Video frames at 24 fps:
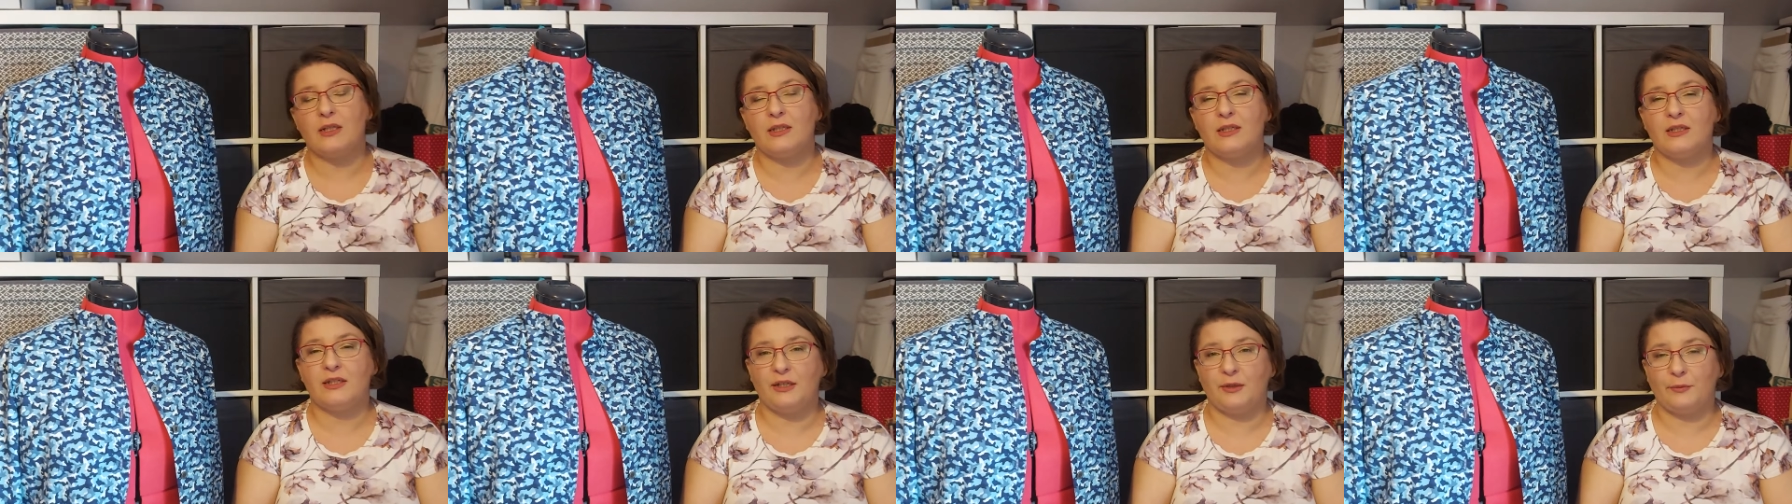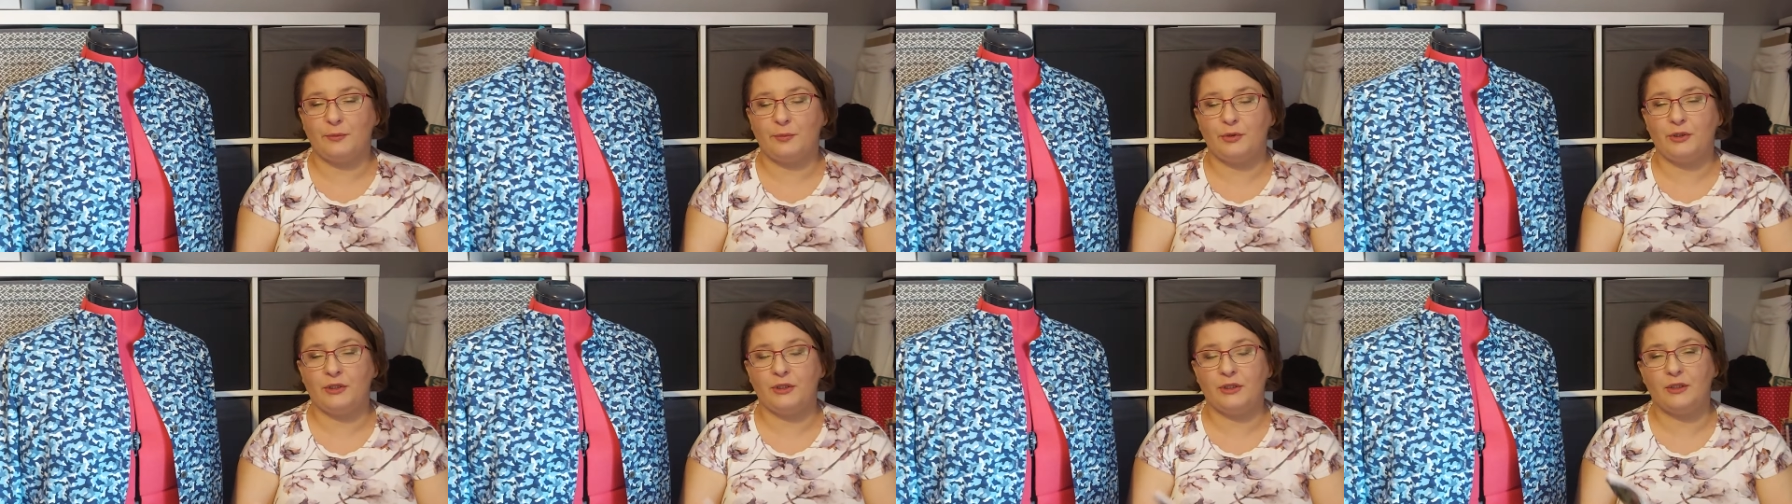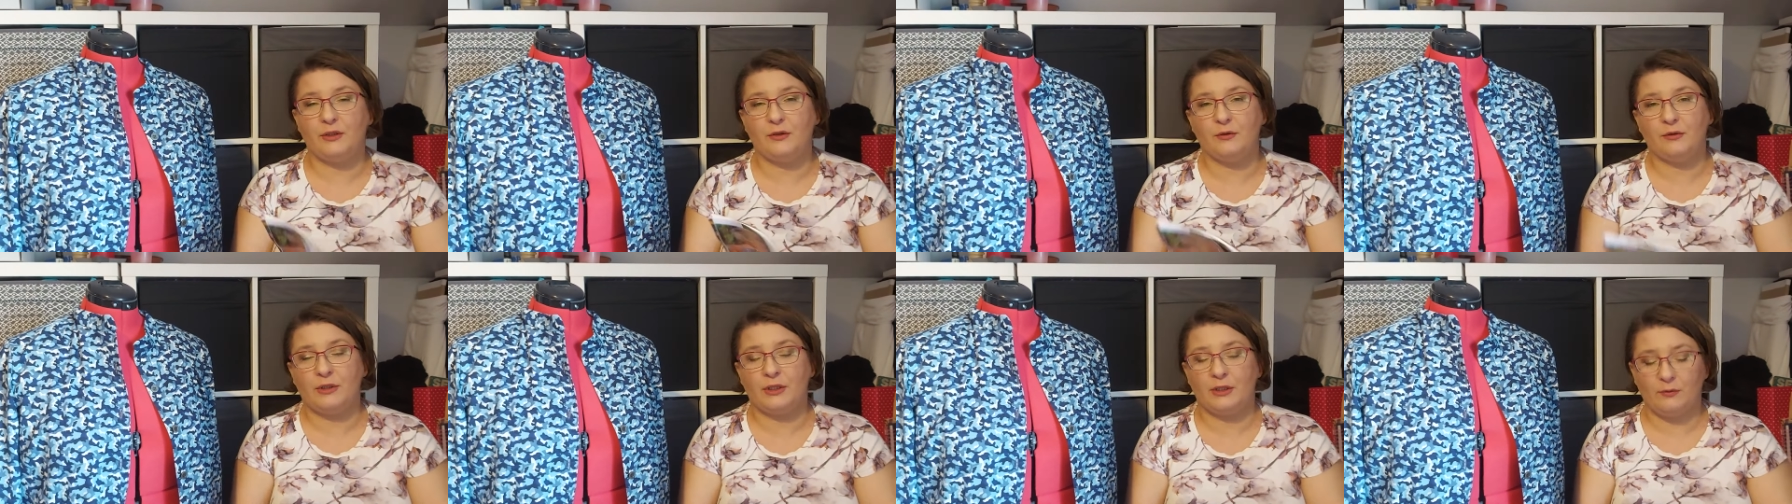it separately
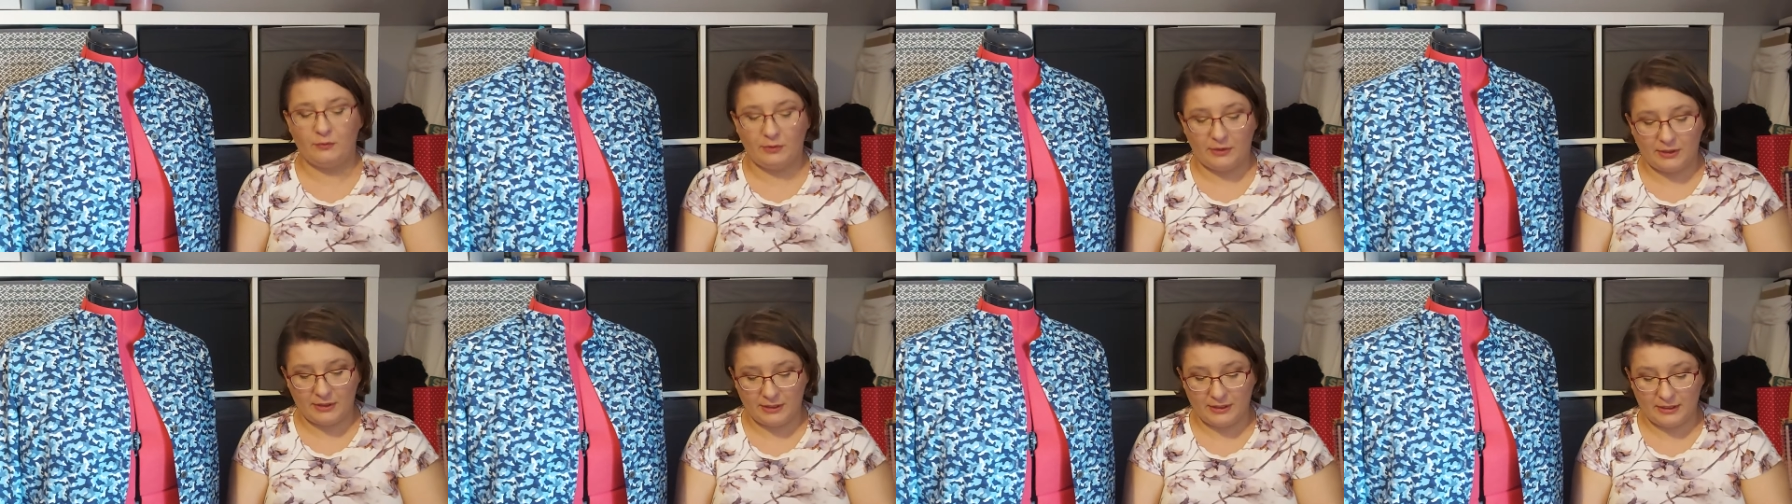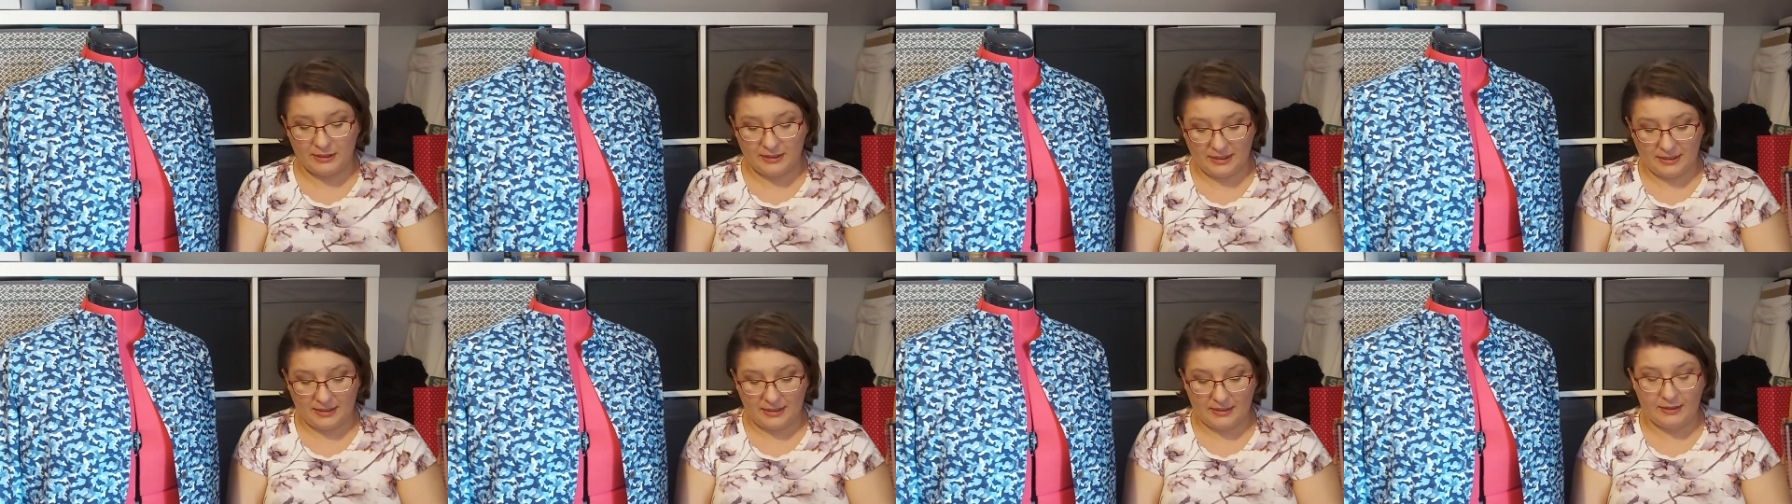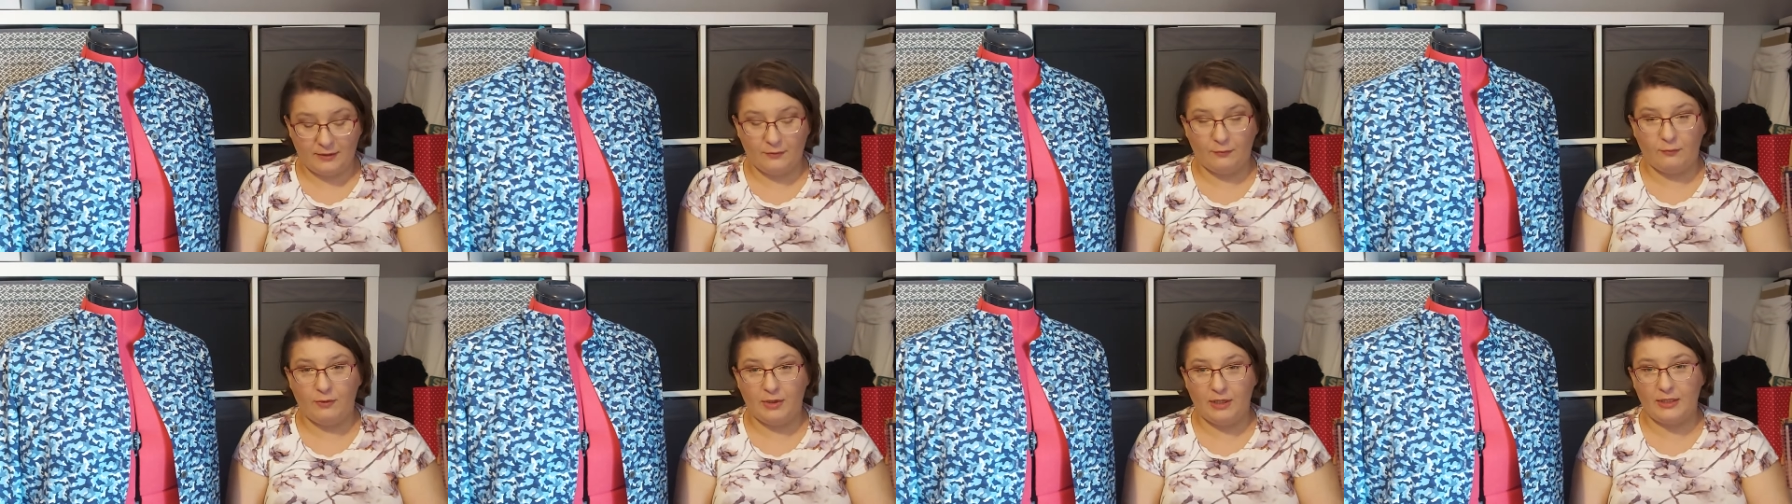you can wear it as
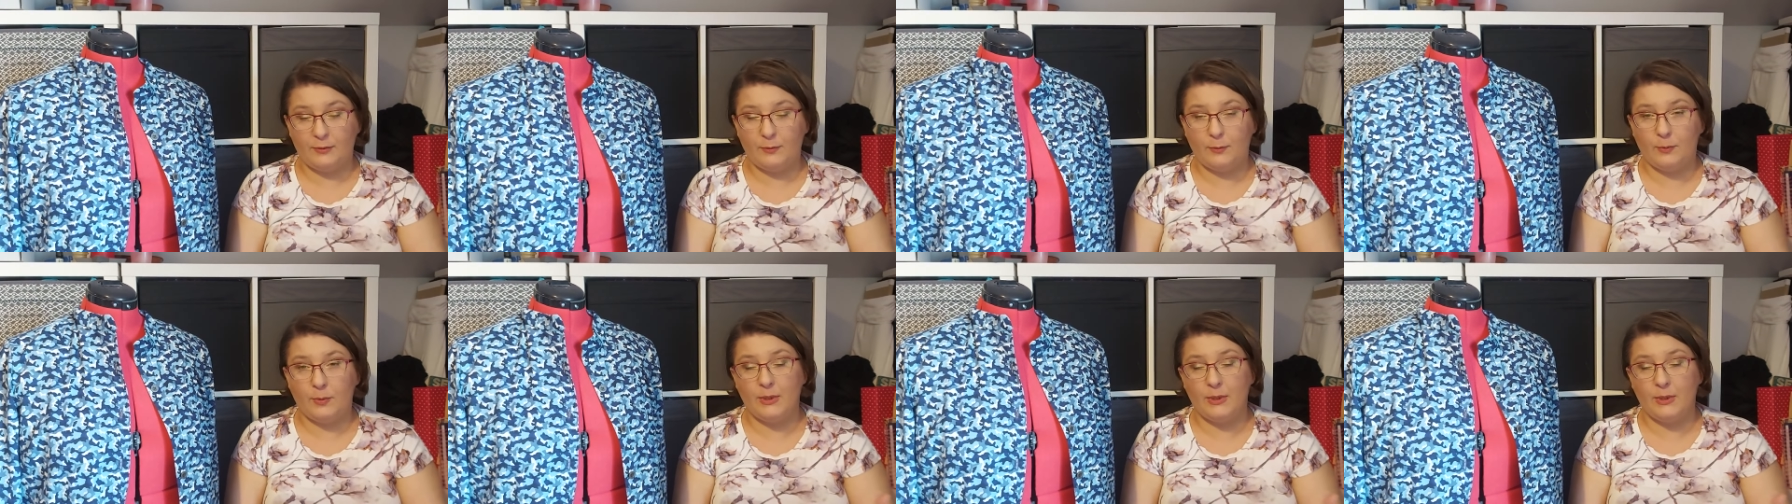a one